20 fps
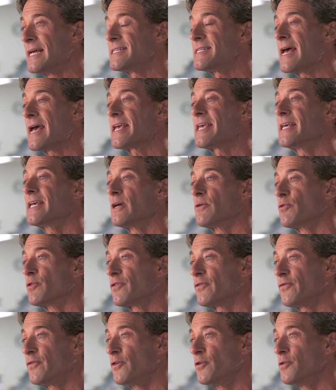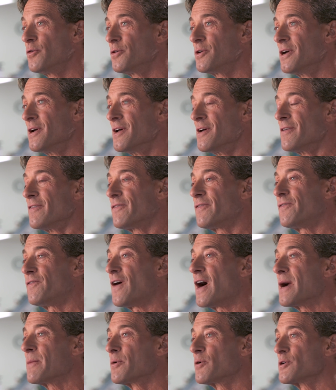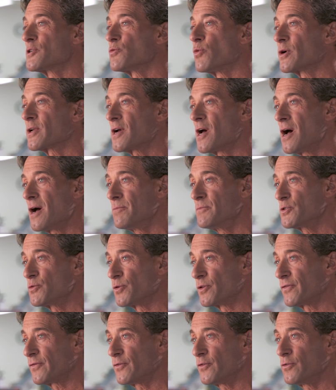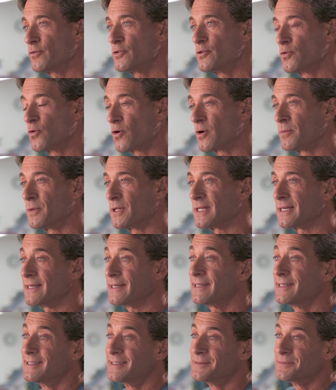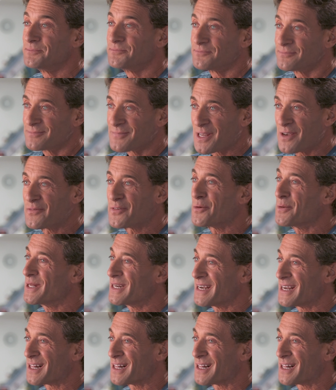and taking it with food, fiber is what comes with food normally if you eat a